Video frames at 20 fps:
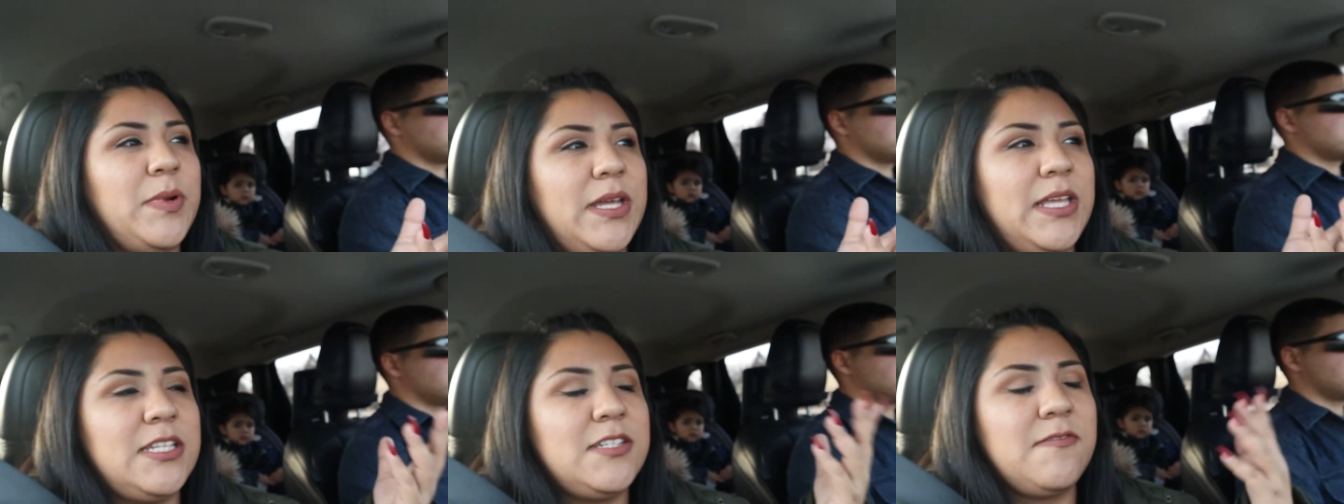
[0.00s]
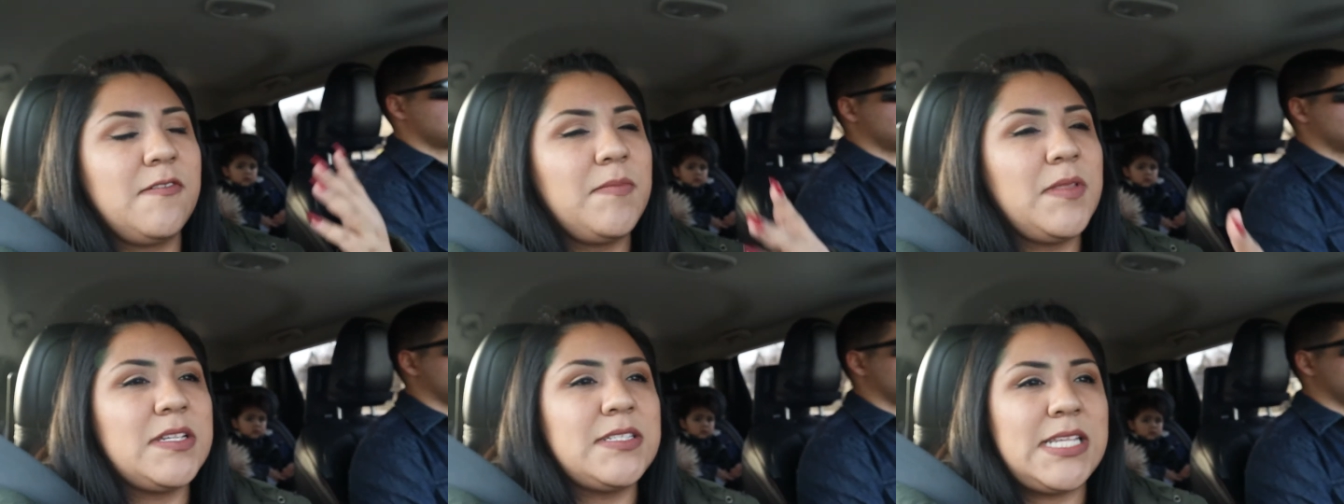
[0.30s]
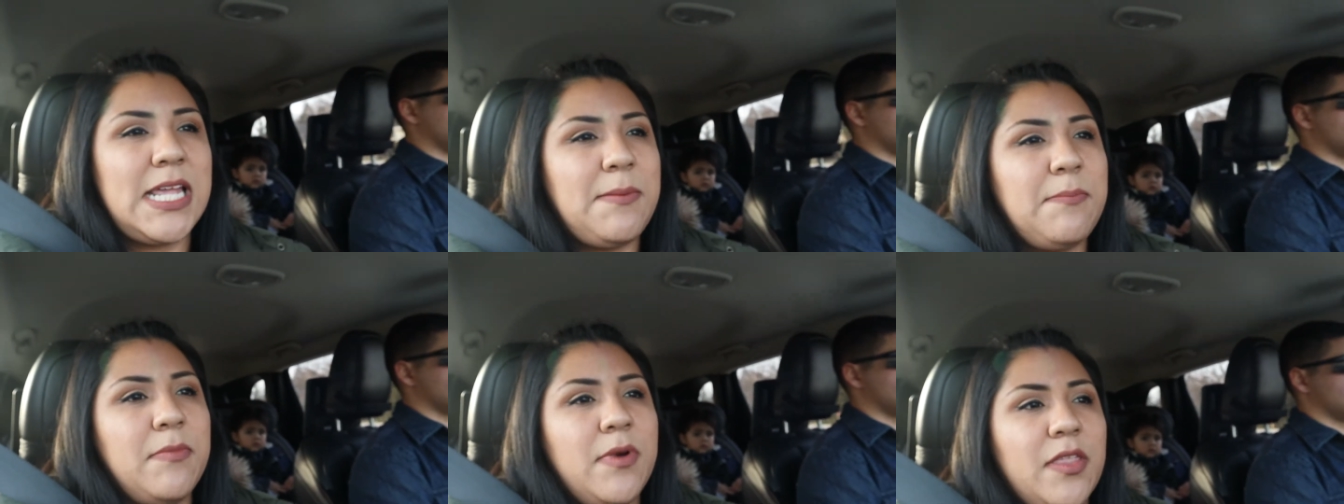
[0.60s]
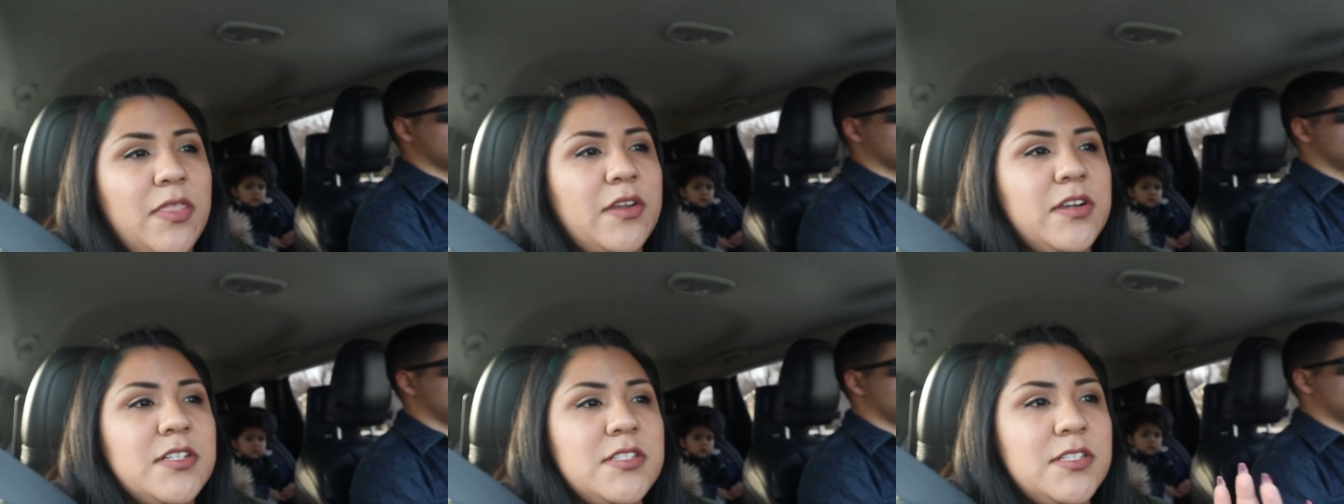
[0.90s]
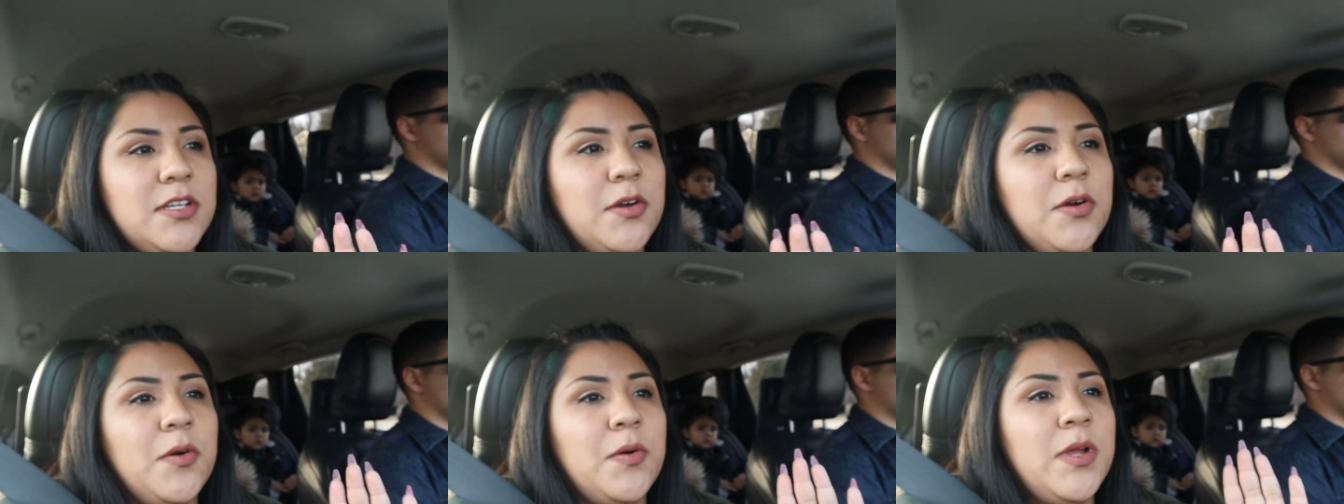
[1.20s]
But it's from the same mother,
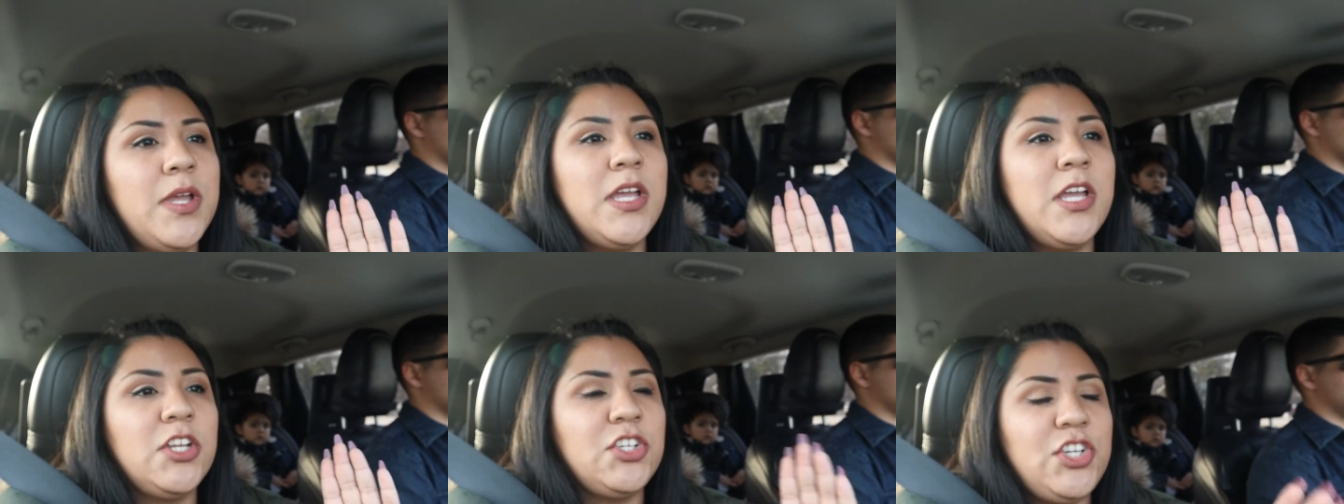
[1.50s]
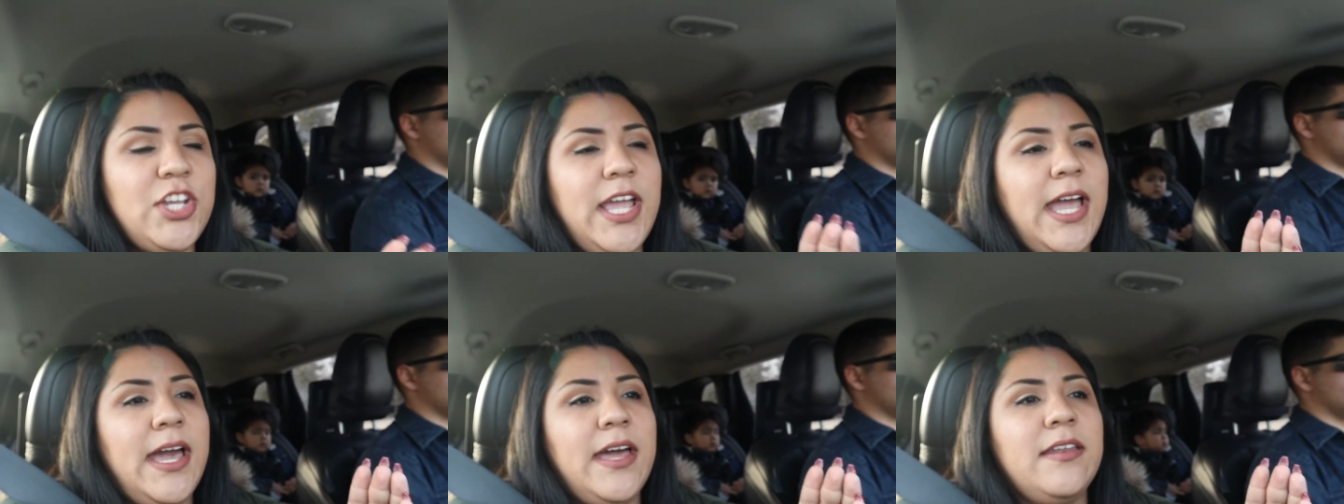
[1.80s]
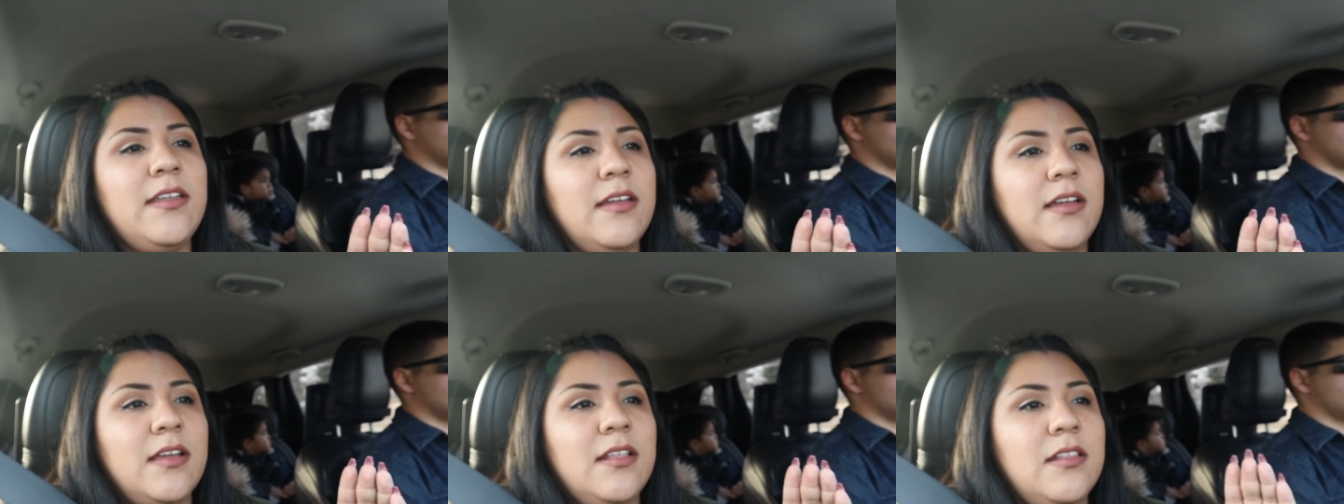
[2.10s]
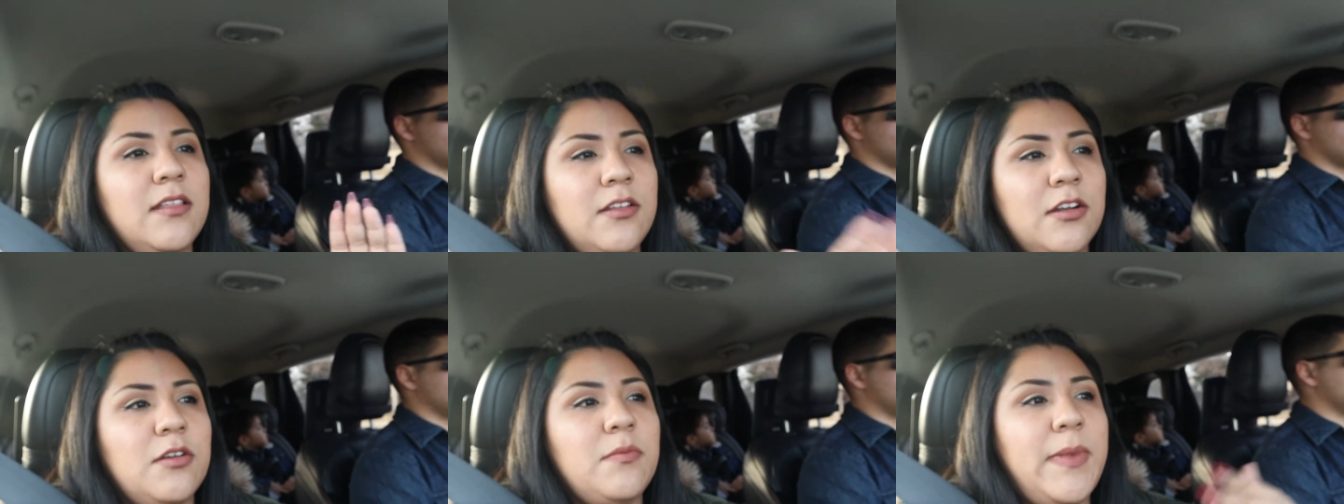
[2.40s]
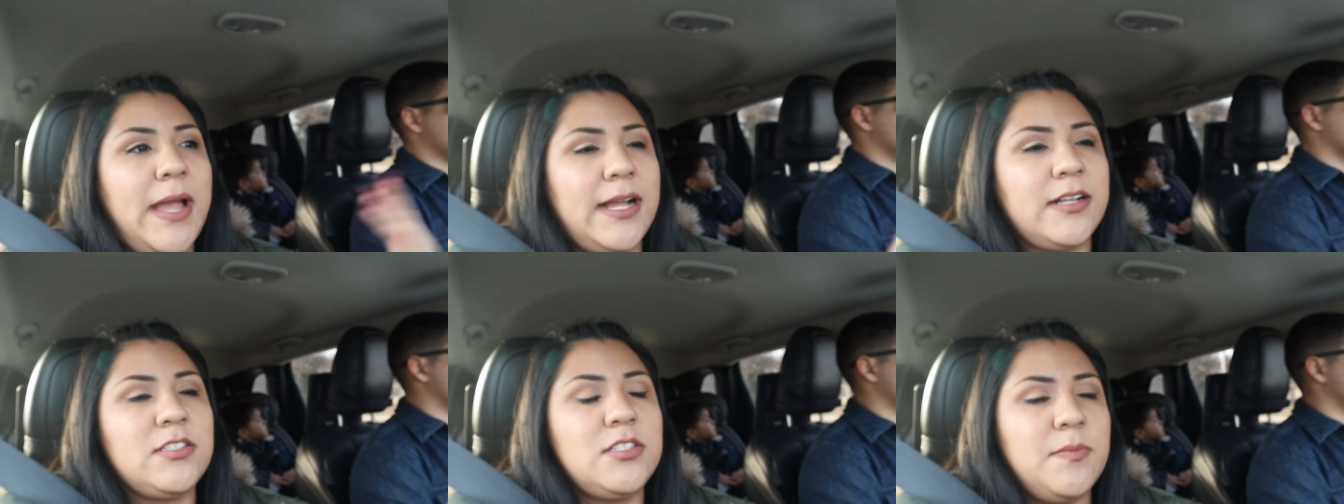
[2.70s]
so she had a litter
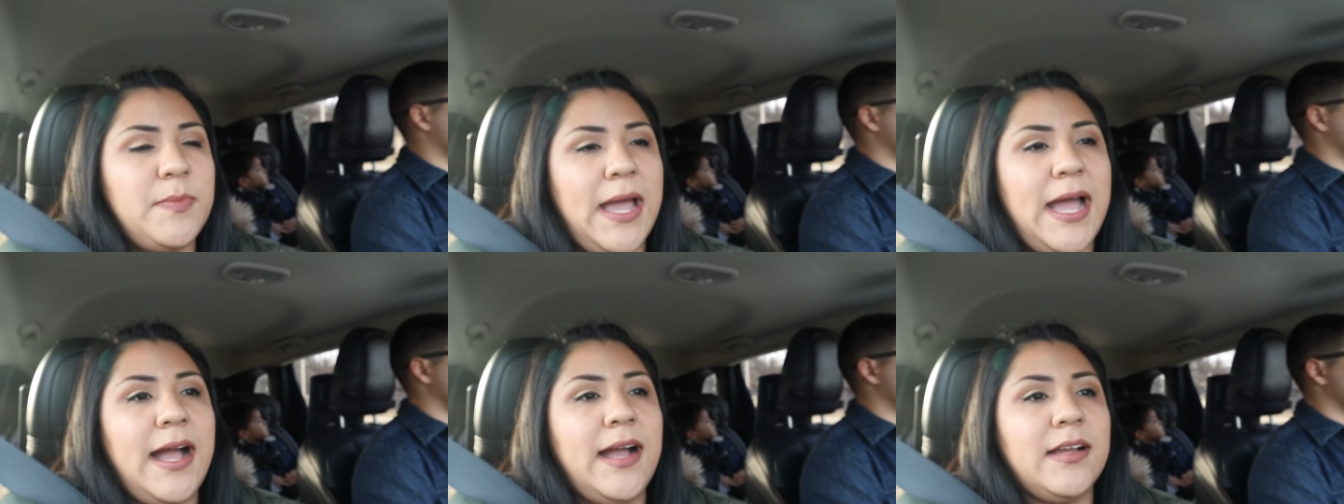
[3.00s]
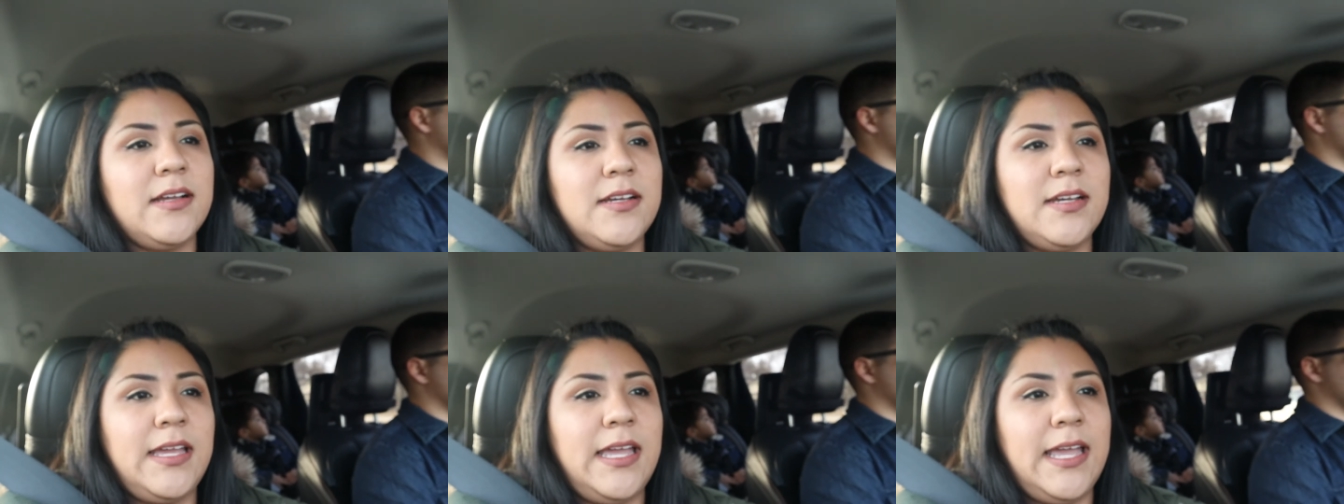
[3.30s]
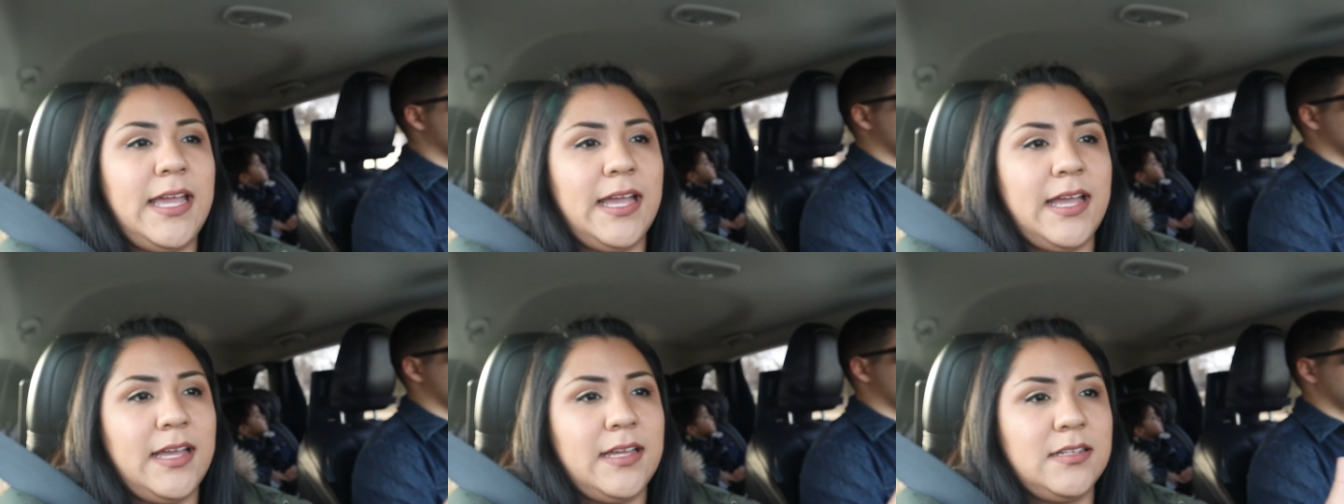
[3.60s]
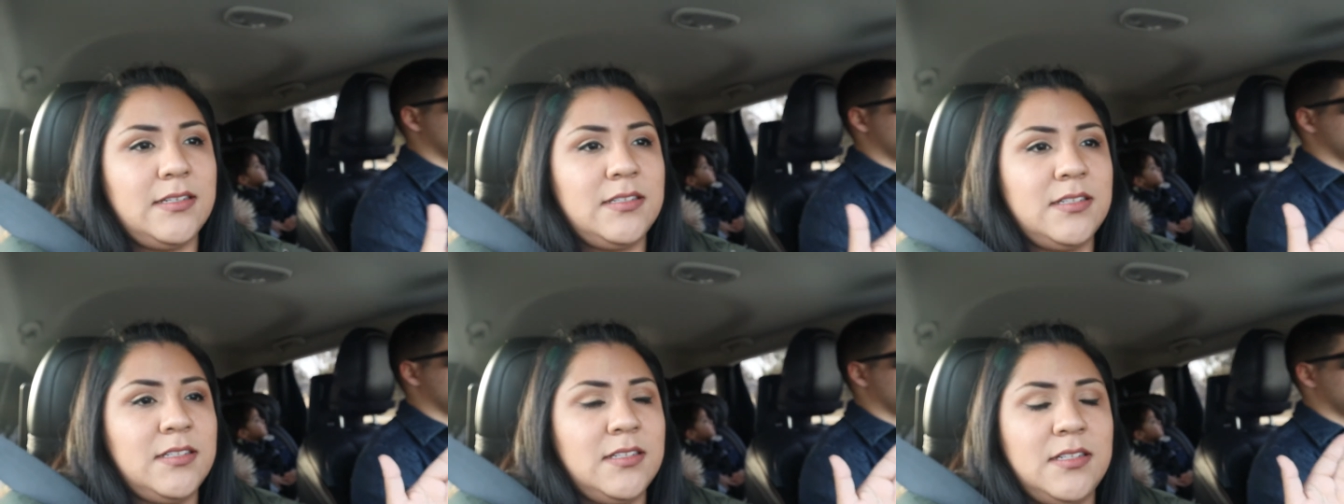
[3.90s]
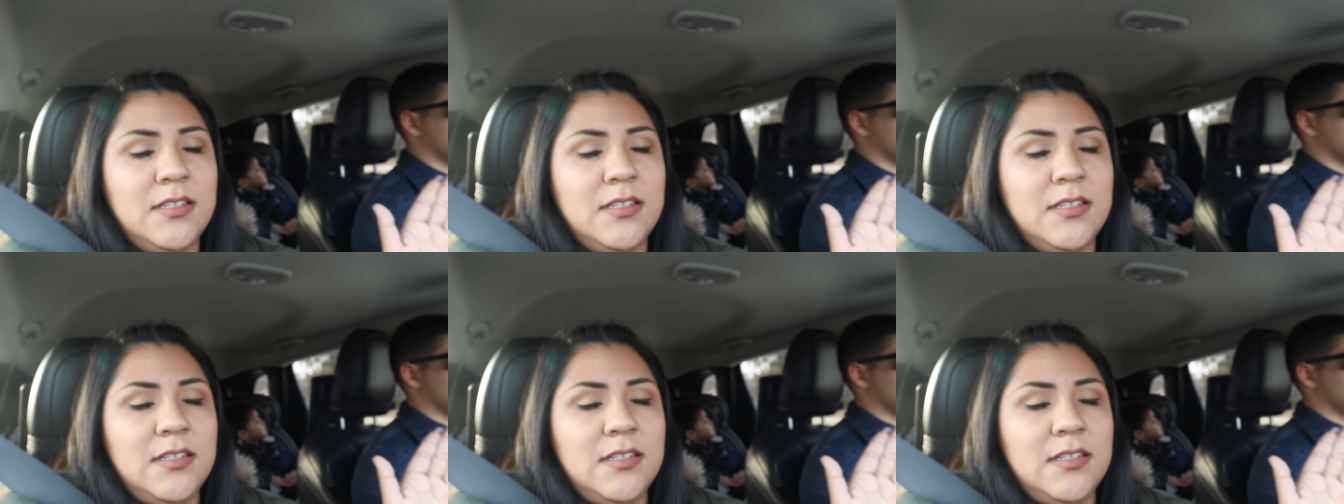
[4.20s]
back to back, and